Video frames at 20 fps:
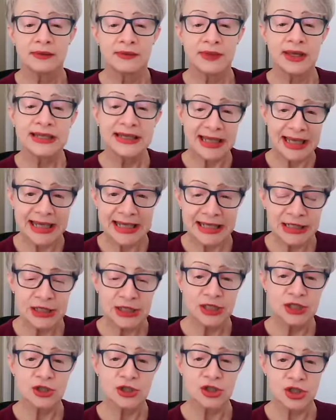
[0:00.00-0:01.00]
they
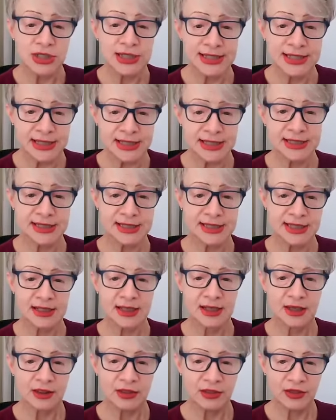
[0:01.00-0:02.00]
laid Jesus
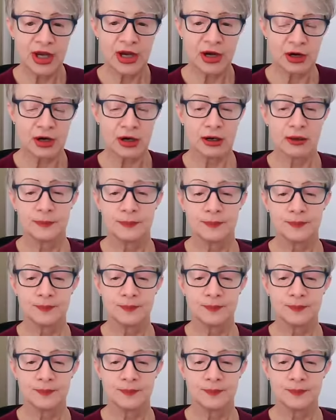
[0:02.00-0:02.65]
there."